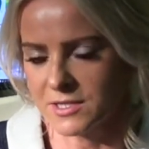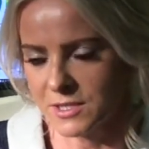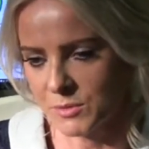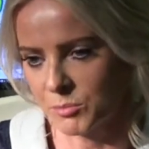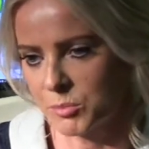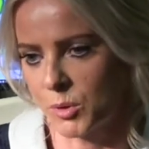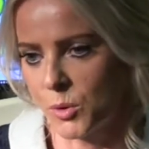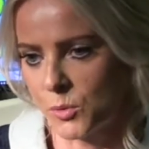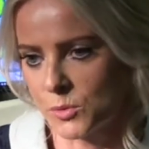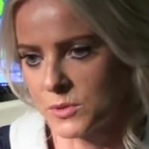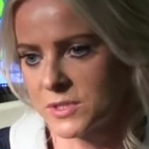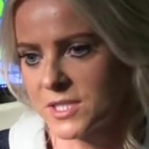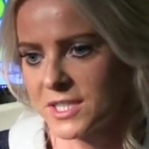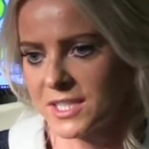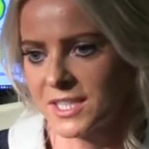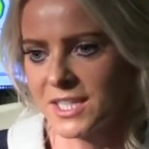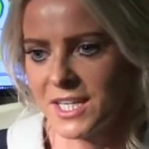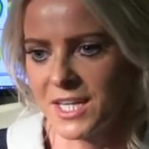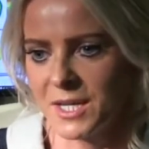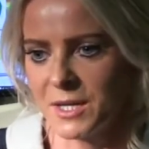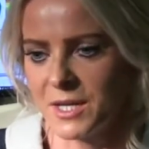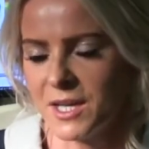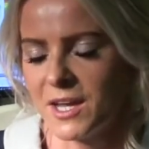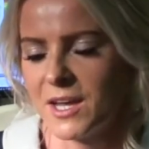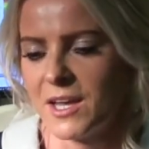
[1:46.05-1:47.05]

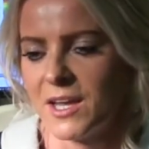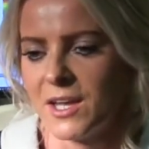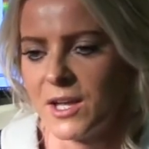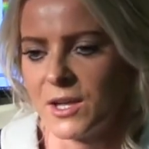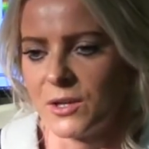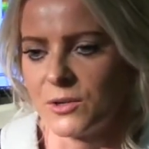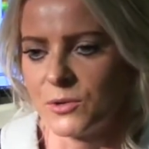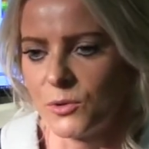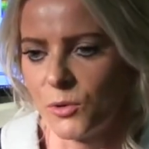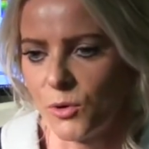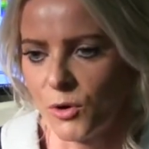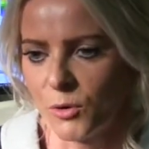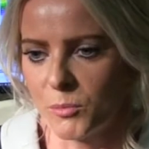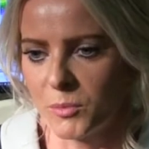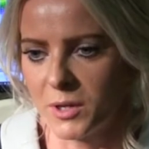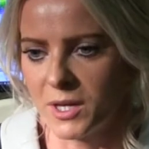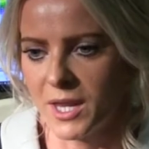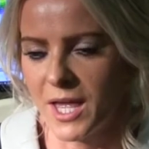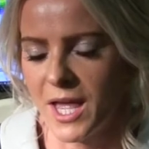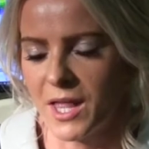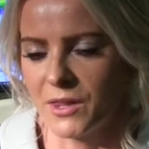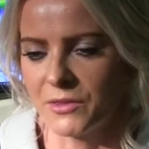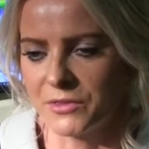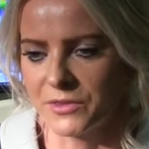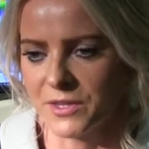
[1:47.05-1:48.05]
supposedly normal,
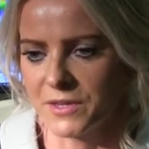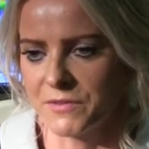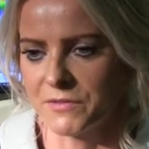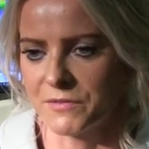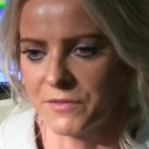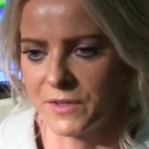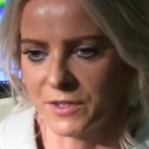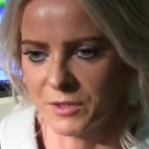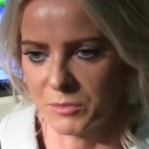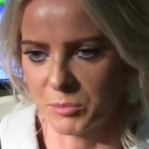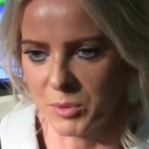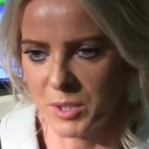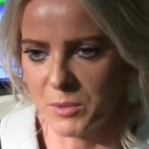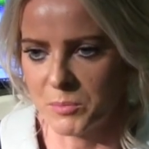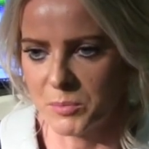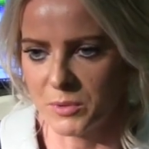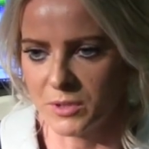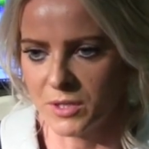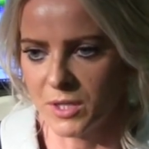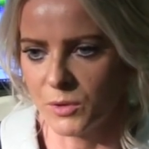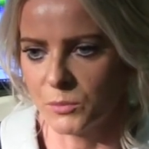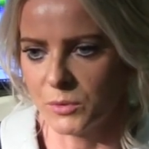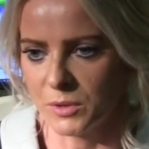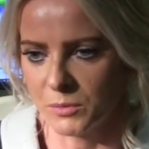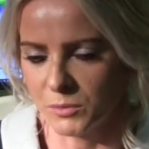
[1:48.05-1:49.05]
healthy, fit
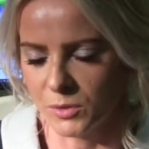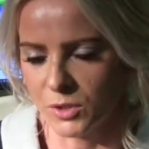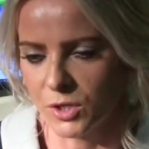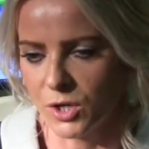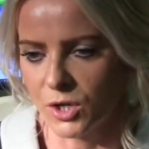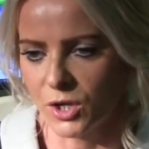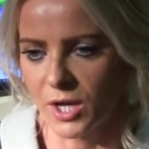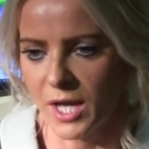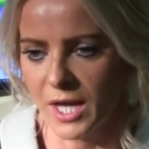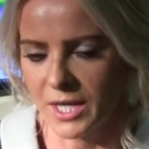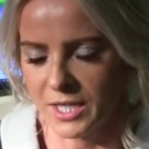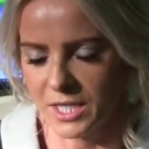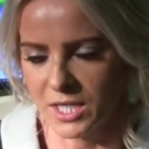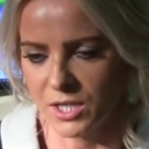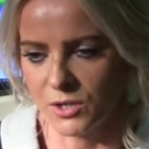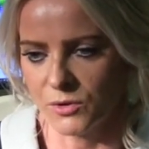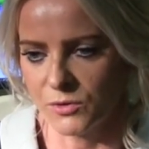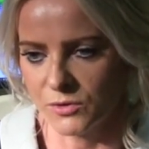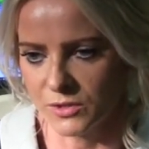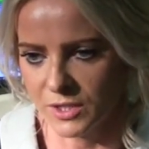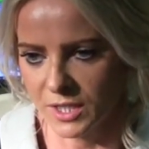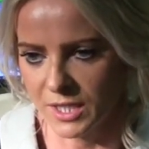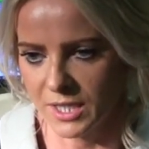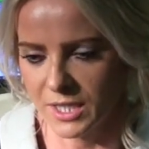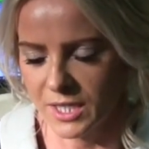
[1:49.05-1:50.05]
people that we will look at
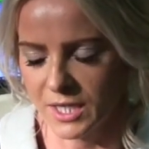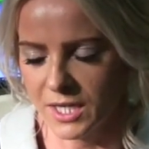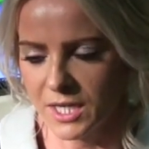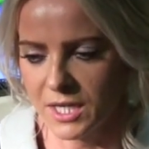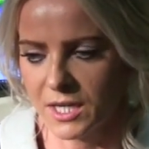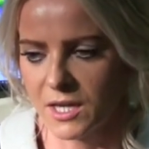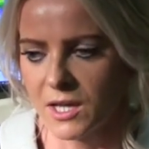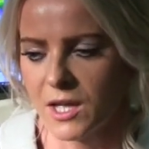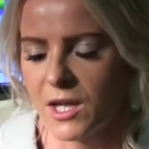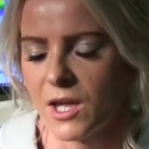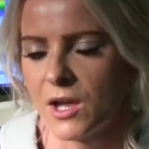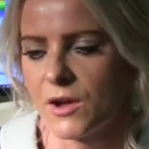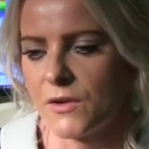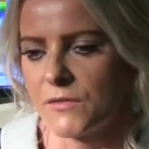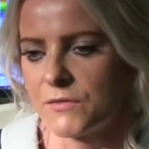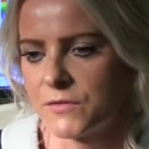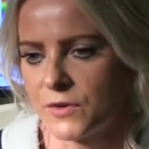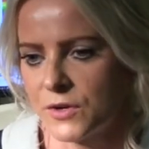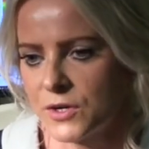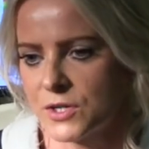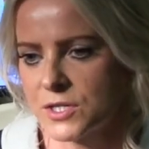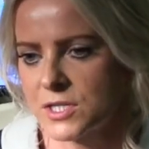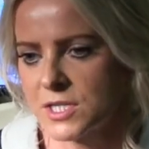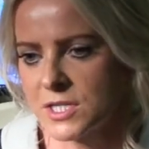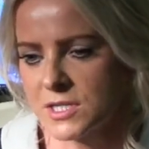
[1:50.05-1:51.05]
here in the clinic
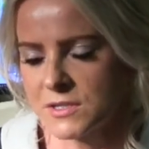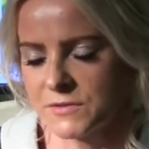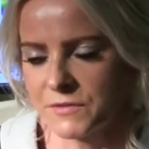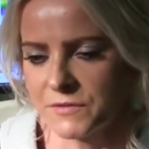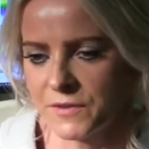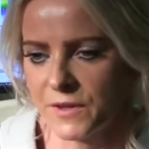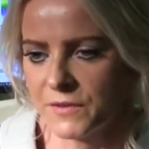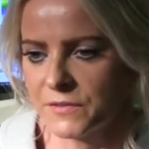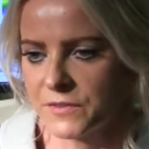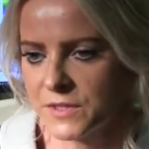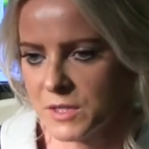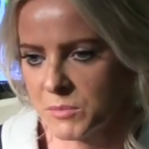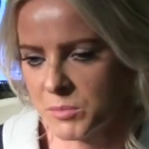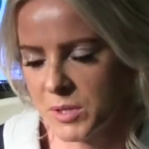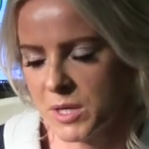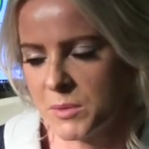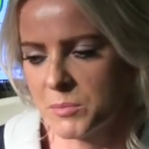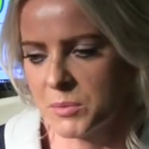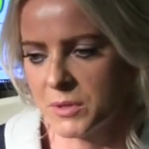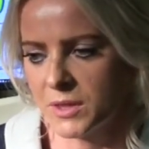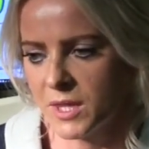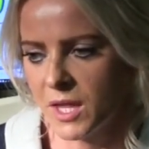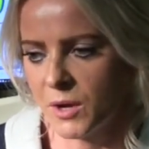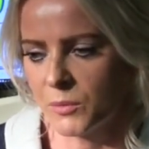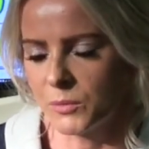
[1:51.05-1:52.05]
versus 50
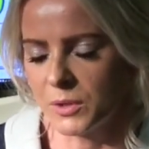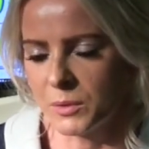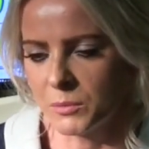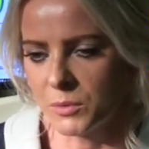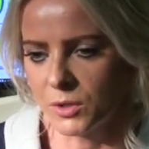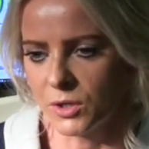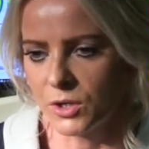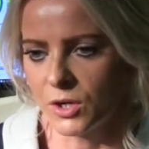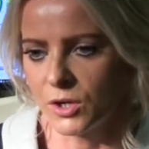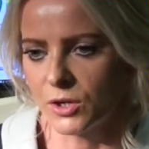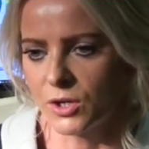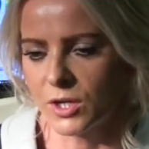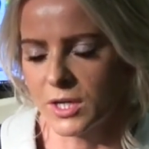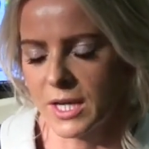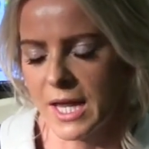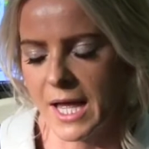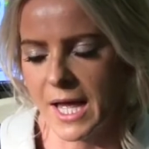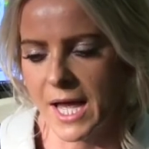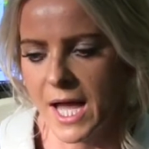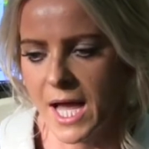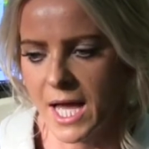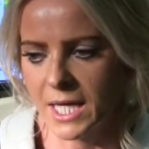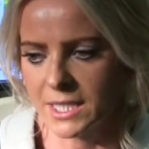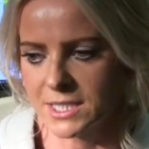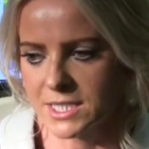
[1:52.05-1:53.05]
people that we will look
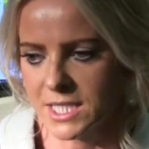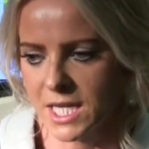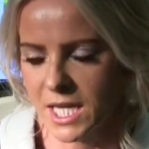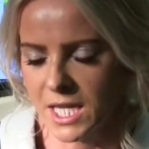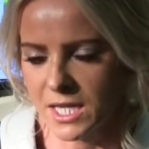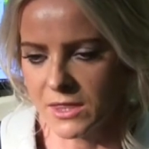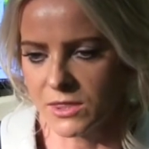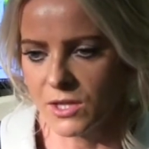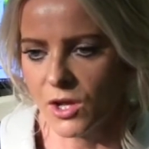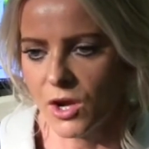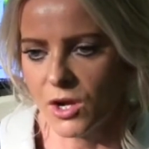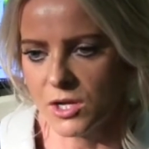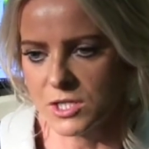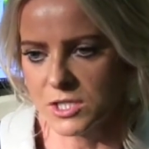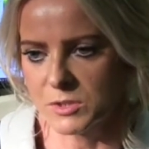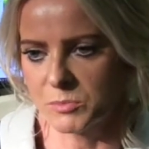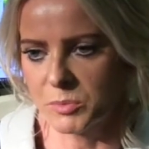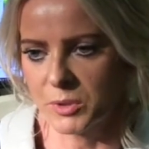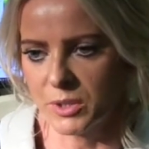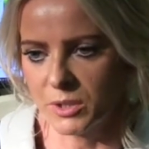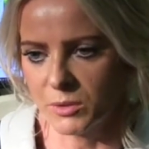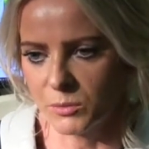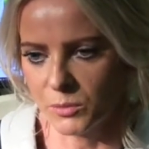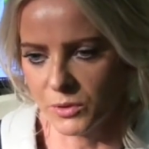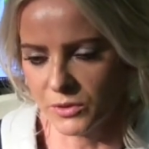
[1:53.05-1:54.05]
at in the
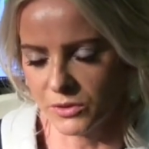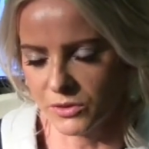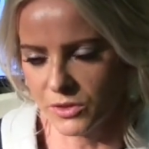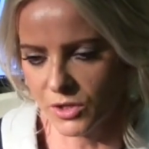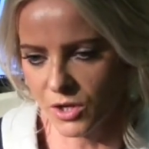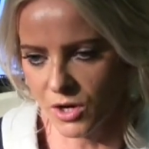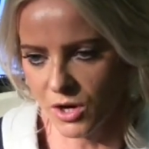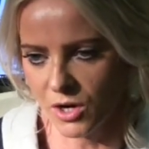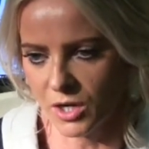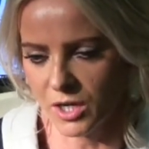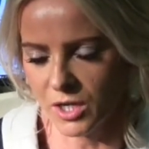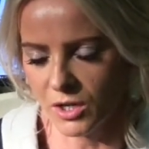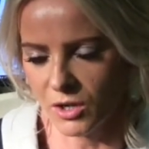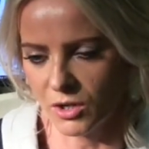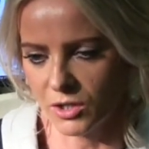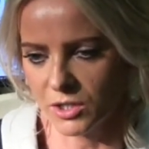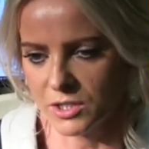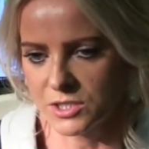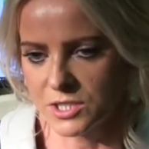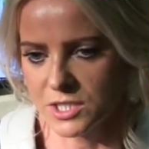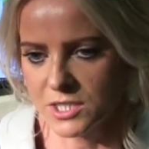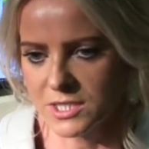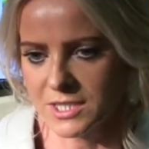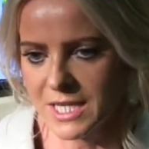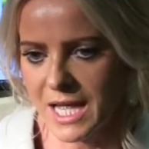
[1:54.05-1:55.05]
hospital with the
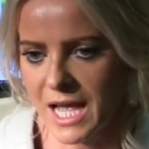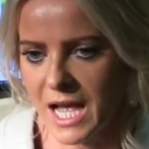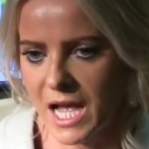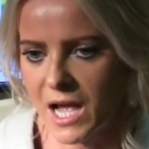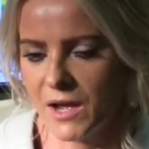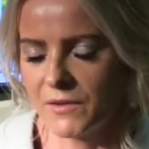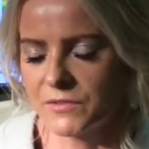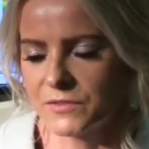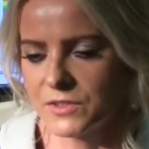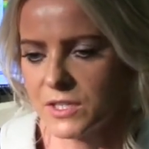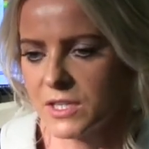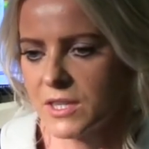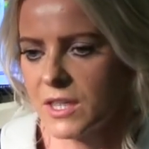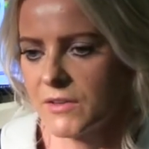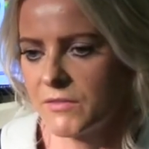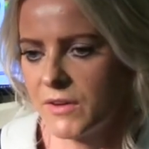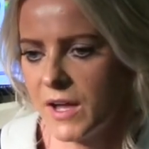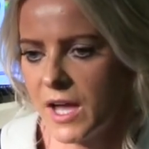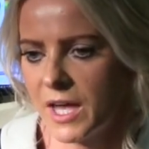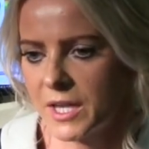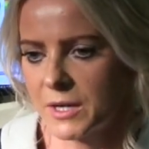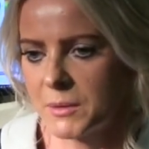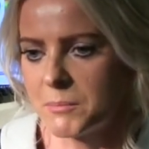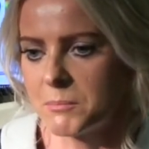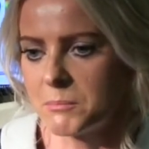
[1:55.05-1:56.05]
cardiologist after they've
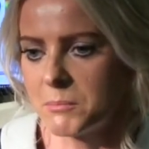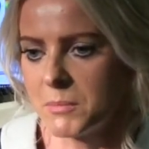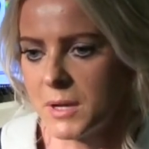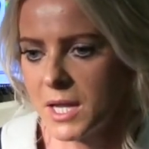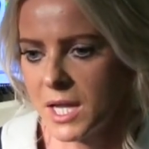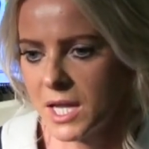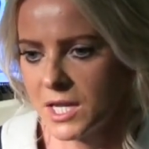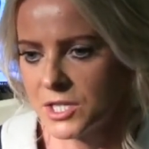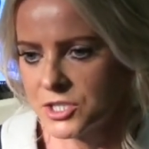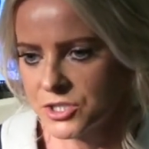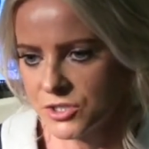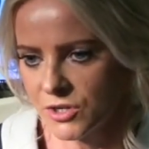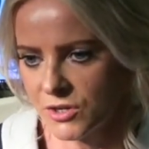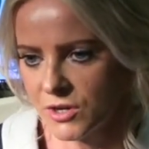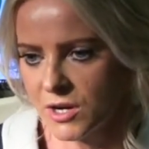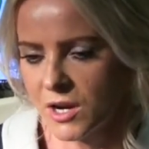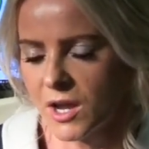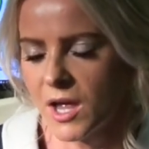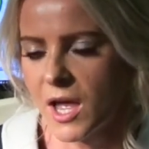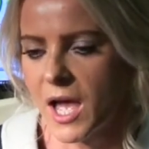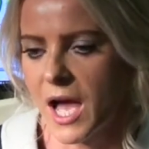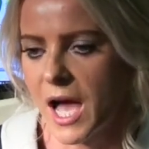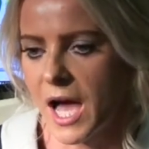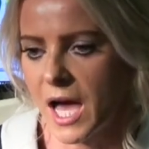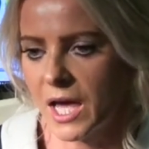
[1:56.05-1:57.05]
had a
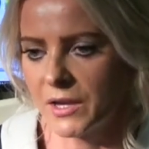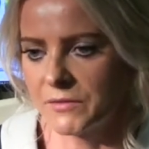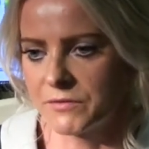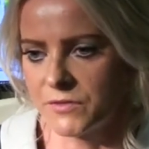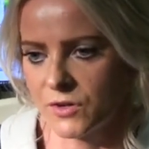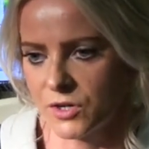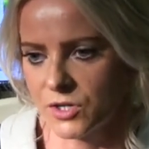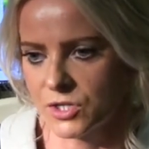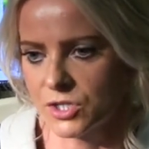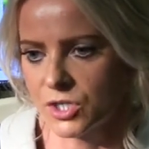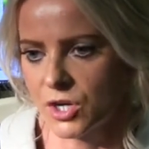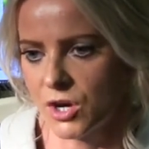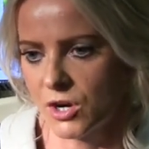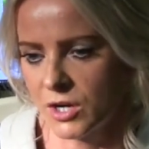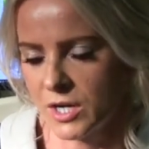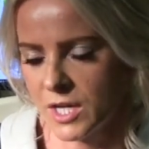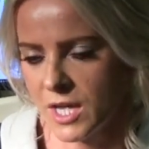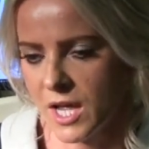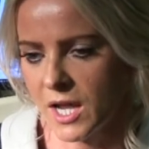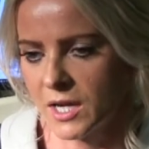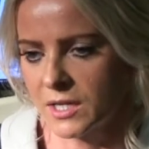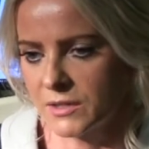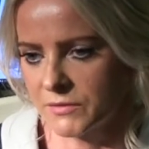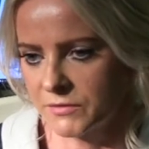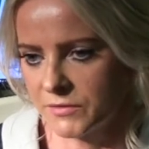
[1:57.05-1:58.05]
major adverse
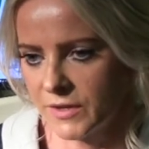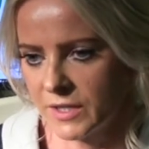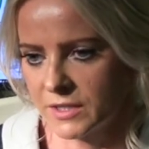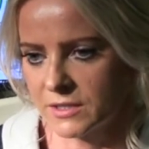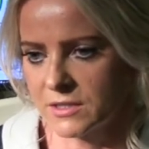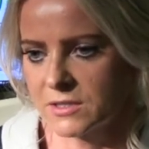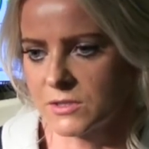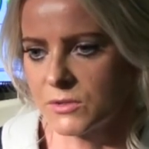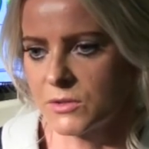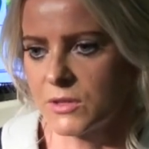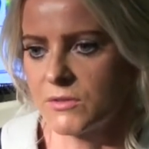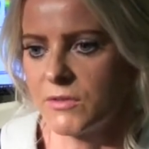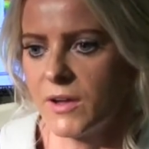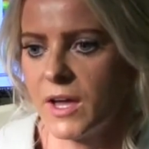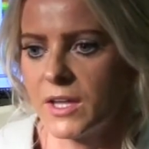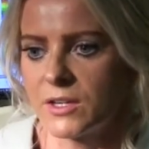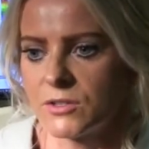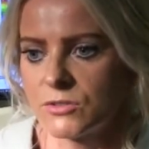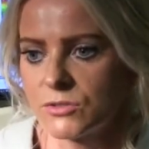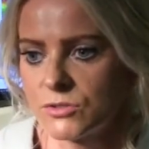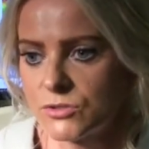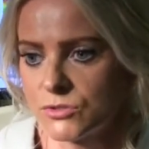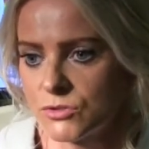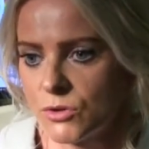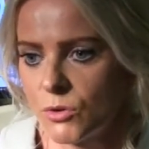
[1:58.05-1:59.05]
cardiac event, so they've had
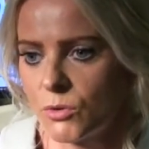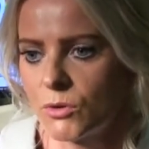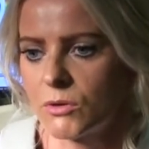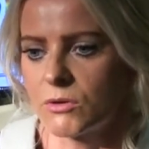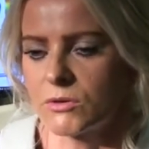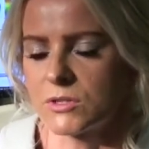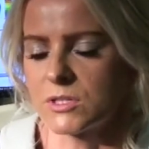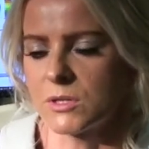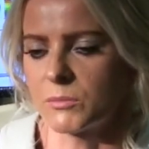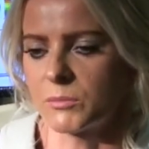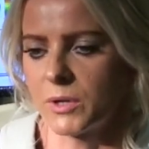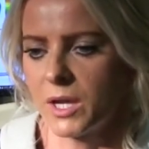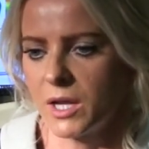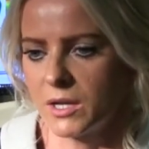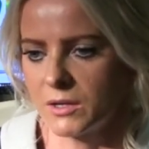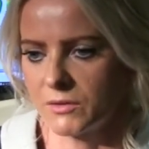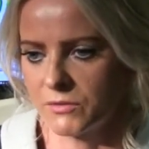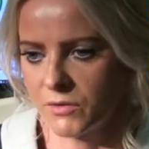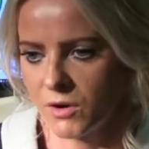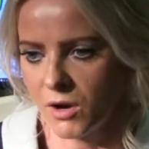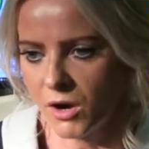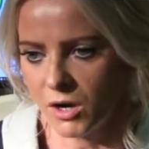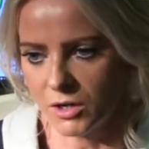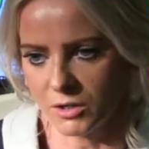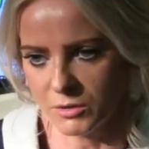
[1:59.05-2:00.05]
a stroke or some kind
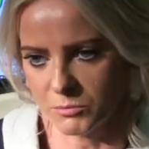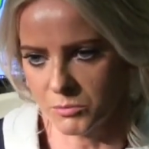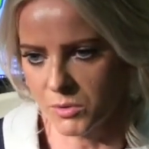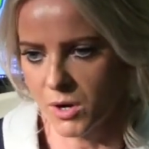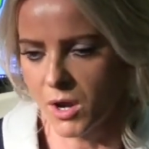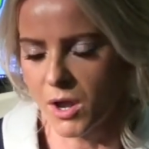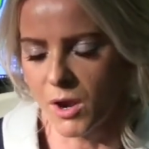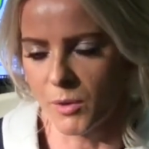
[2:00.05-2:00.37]
of heart